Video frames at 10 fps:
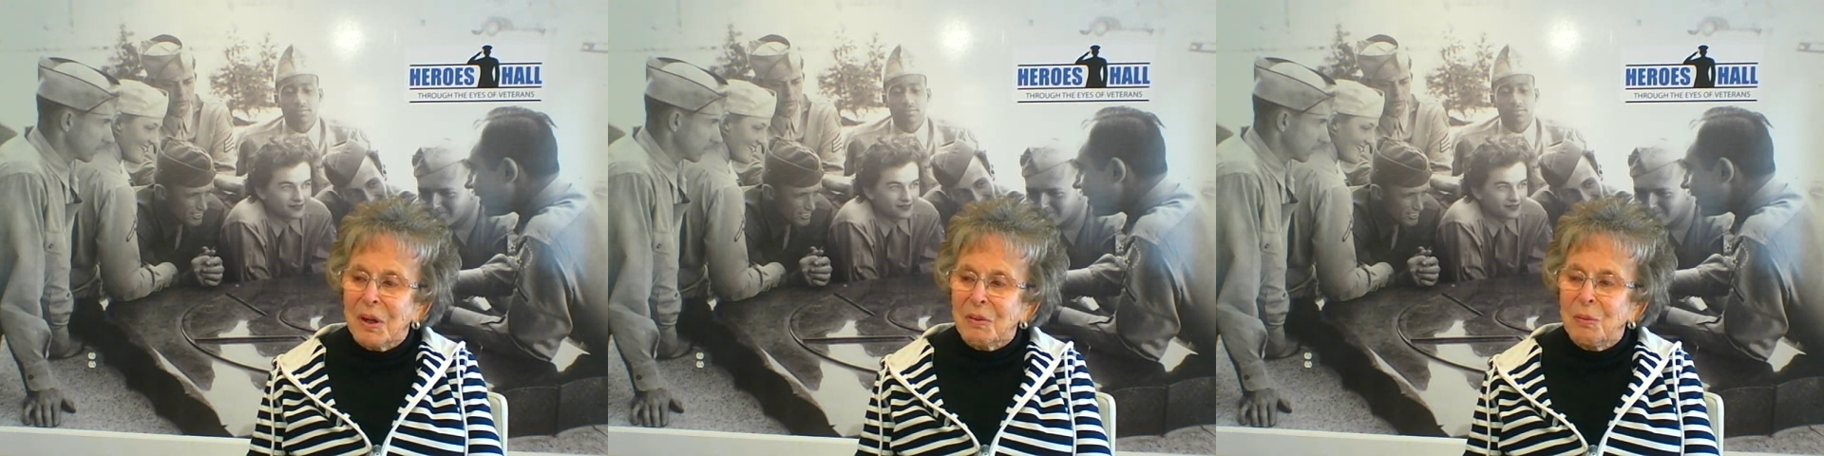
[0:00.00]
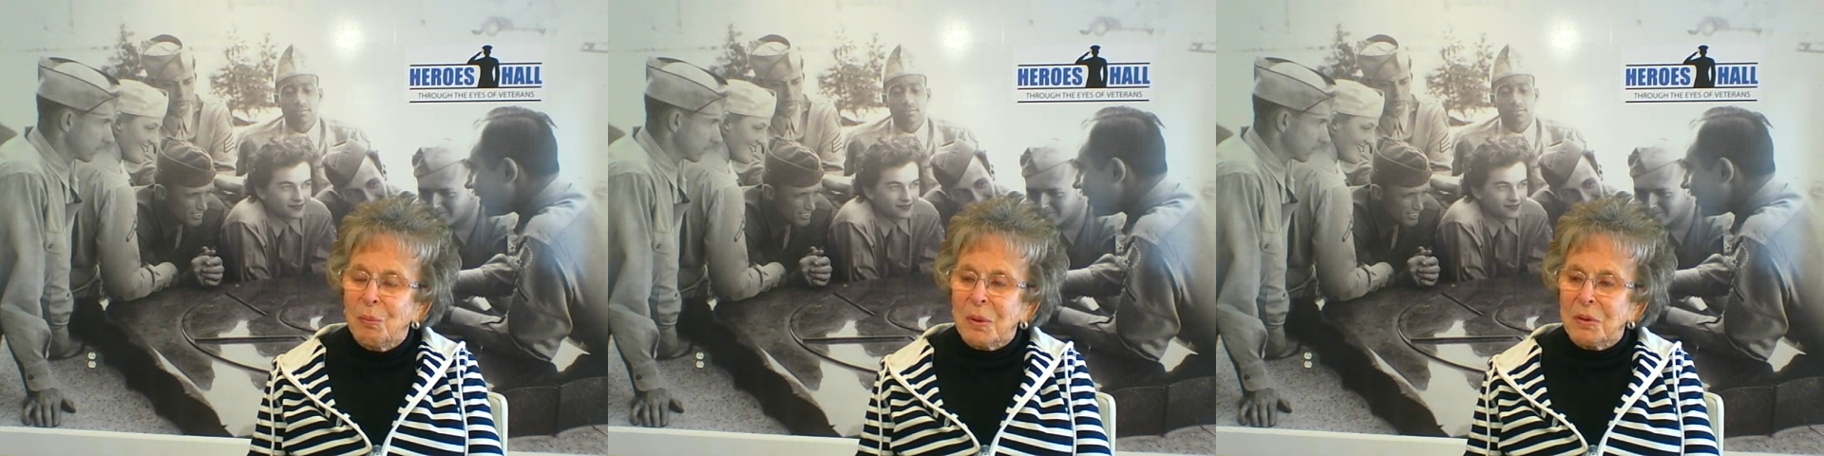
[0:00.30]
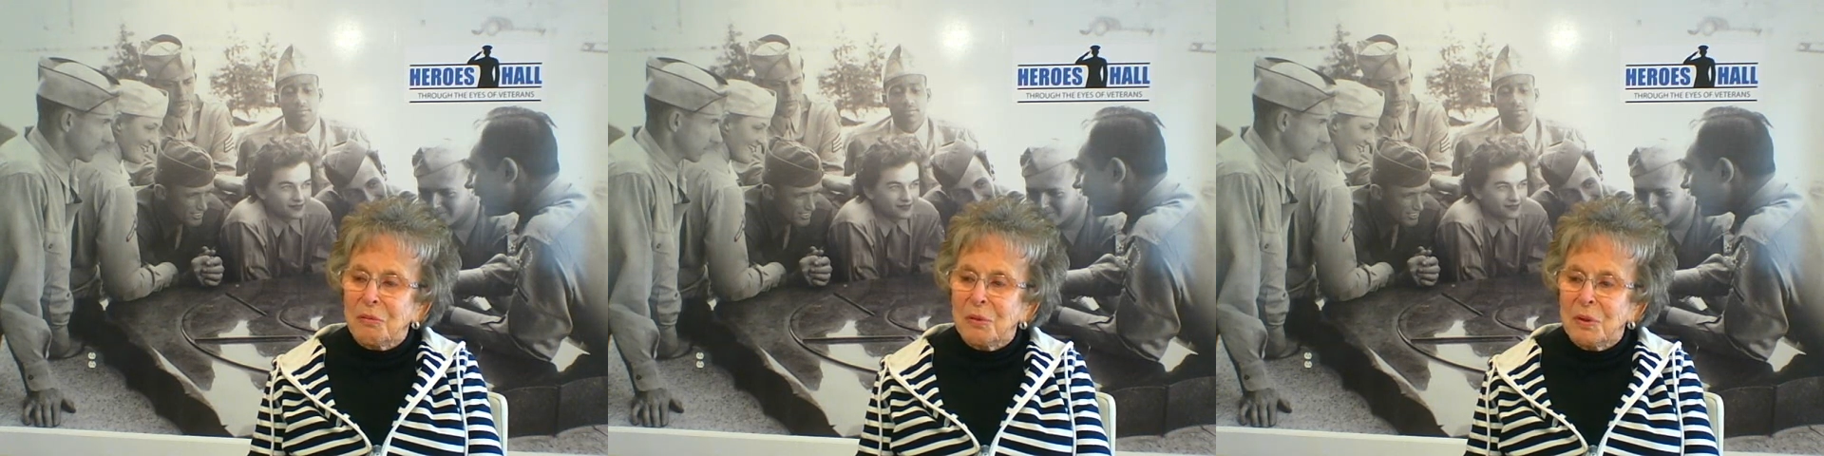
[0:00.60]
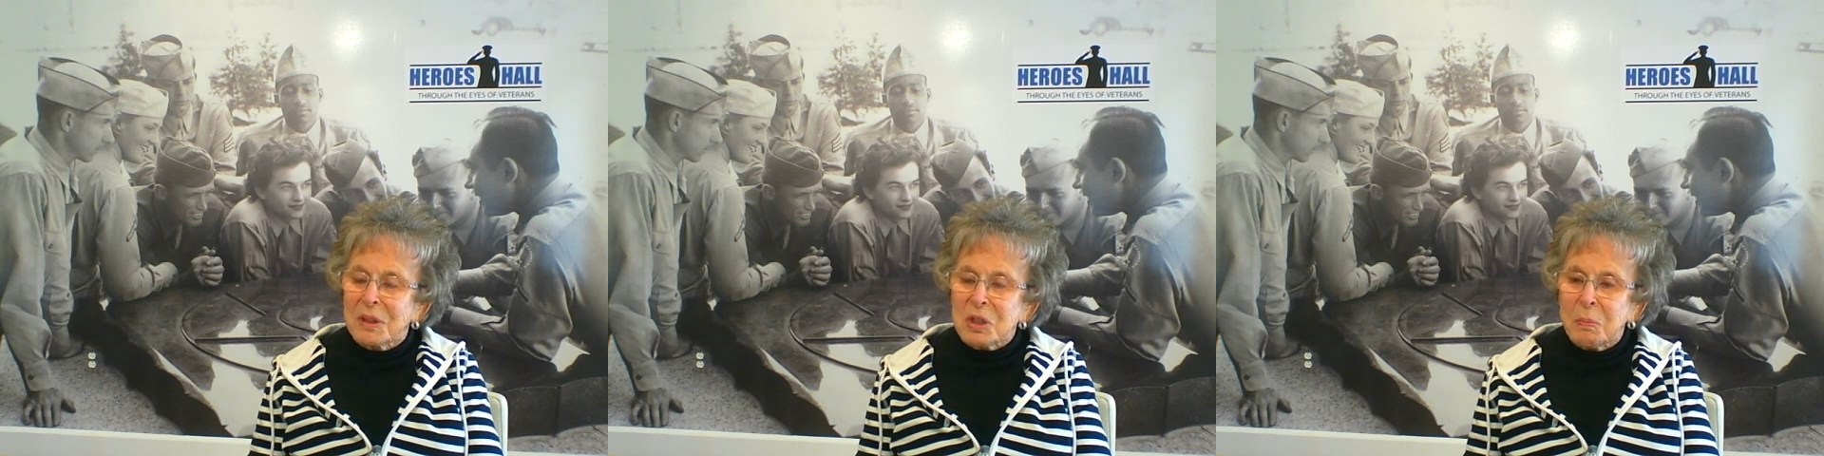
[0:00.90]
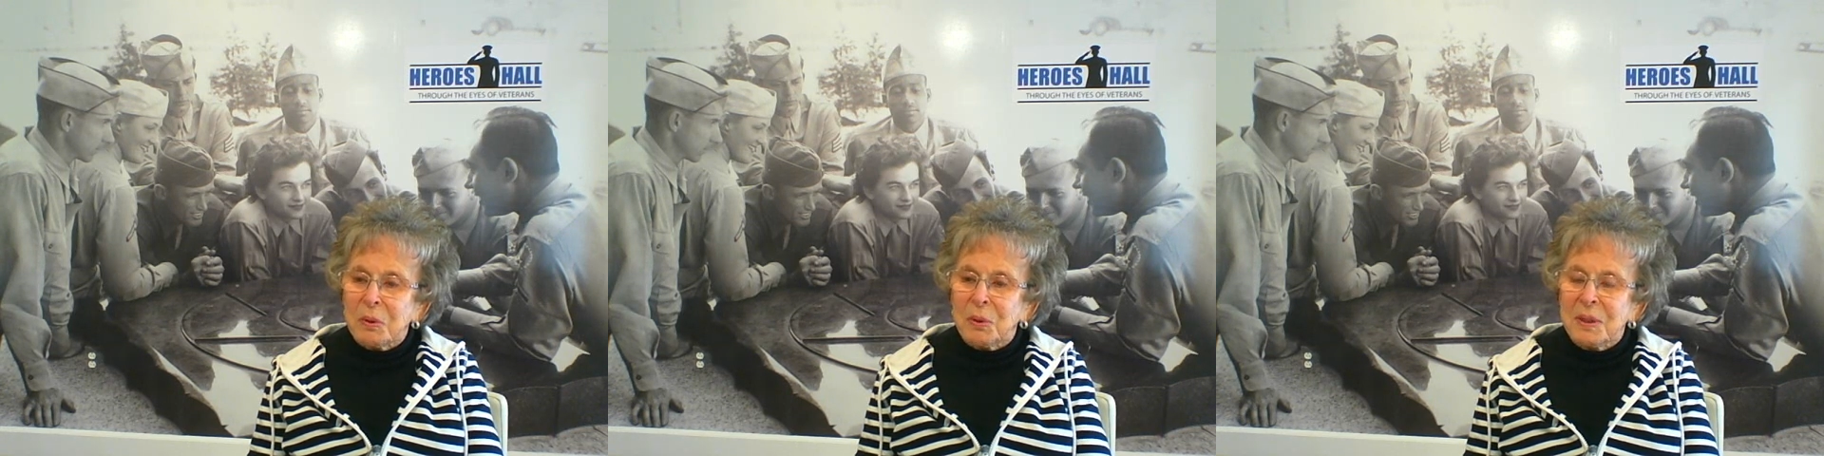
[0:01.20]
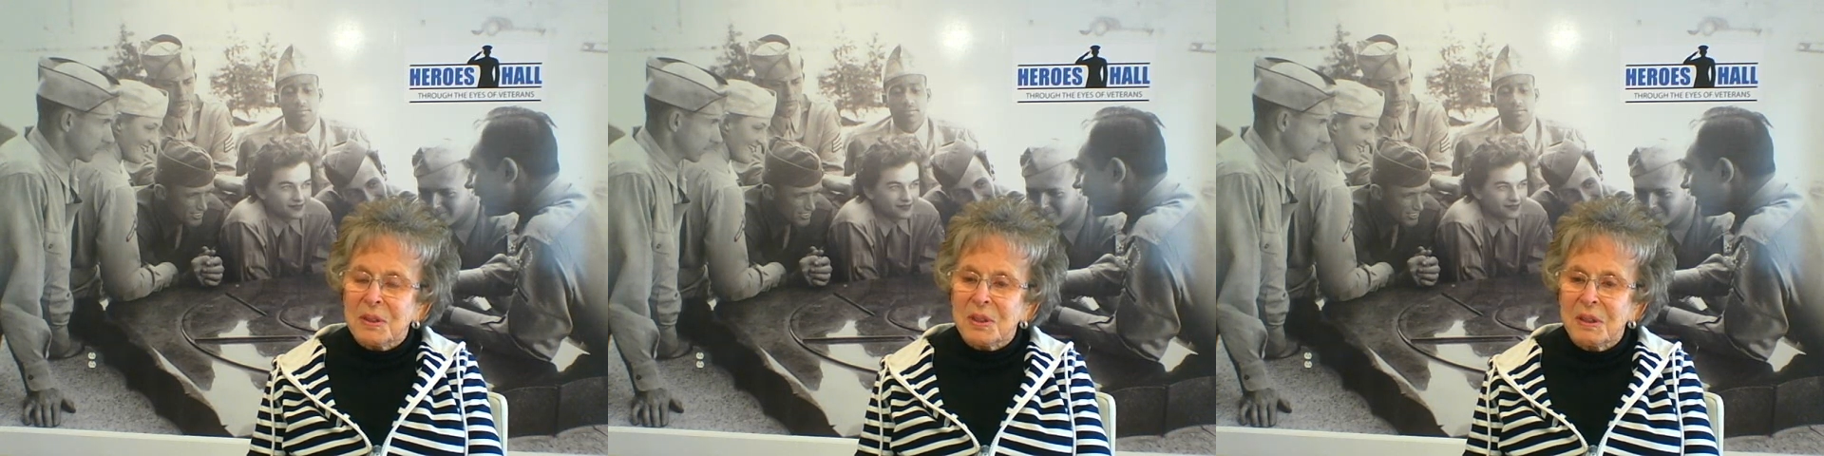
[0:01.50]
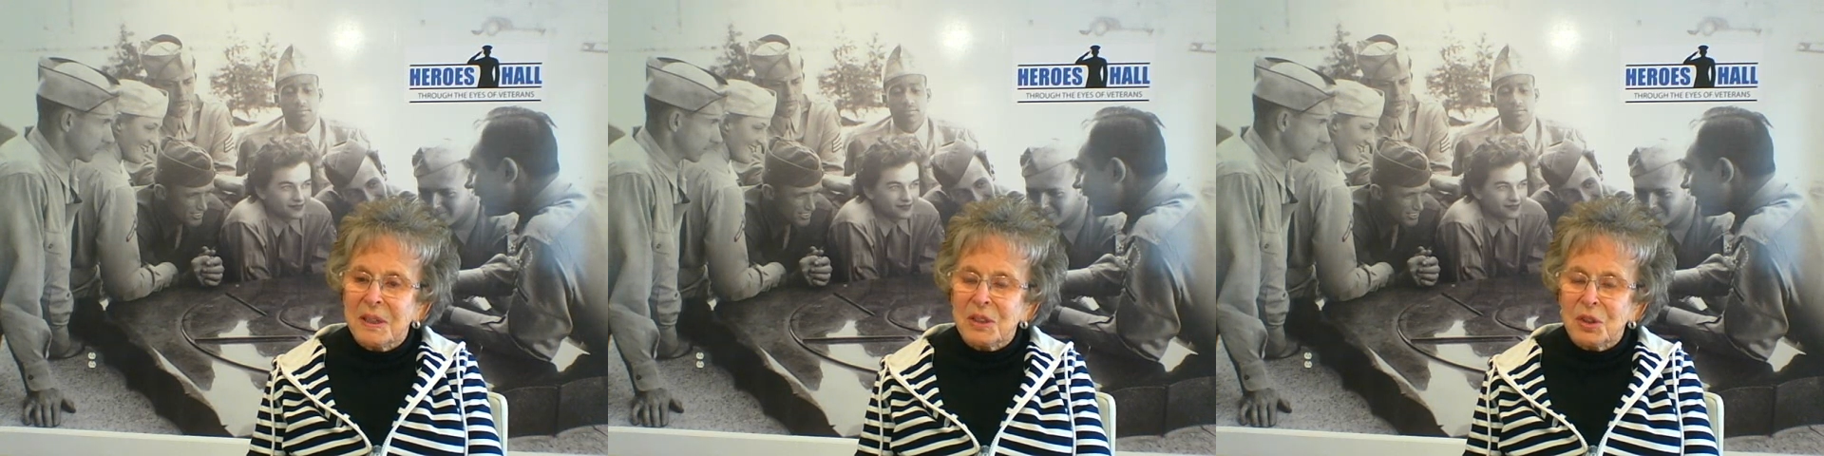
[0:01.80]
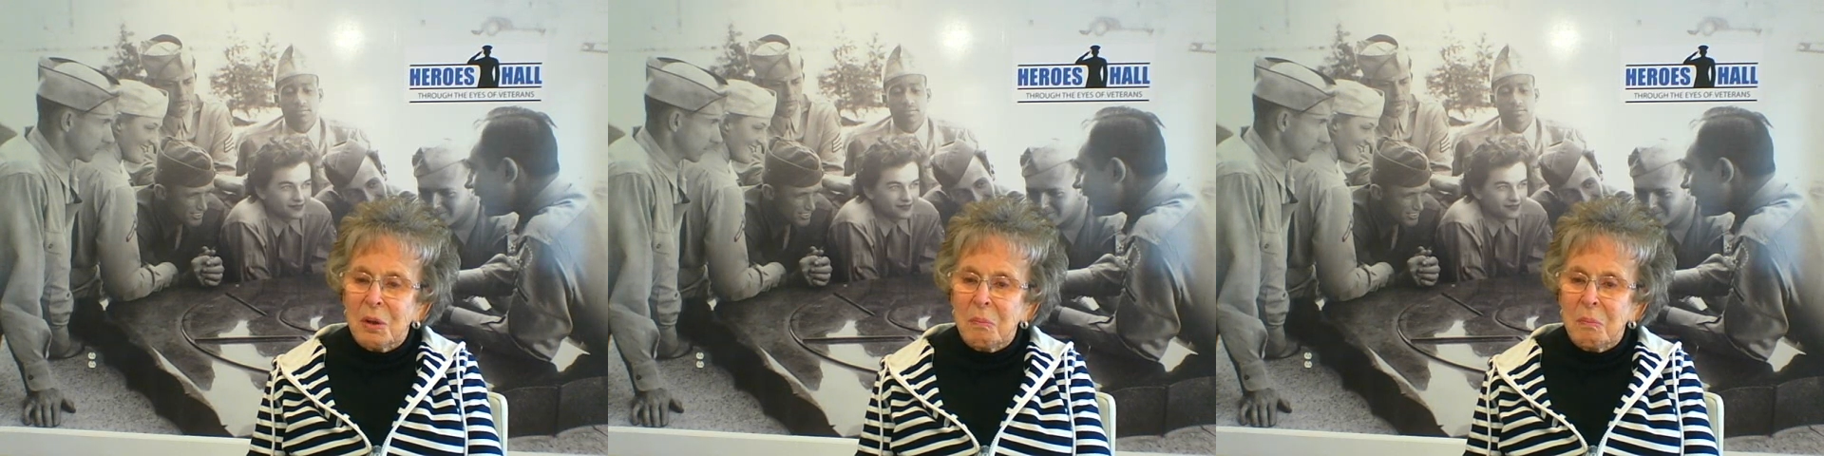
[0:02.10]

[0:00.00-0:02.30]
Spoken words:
wonderful experience, and I saw my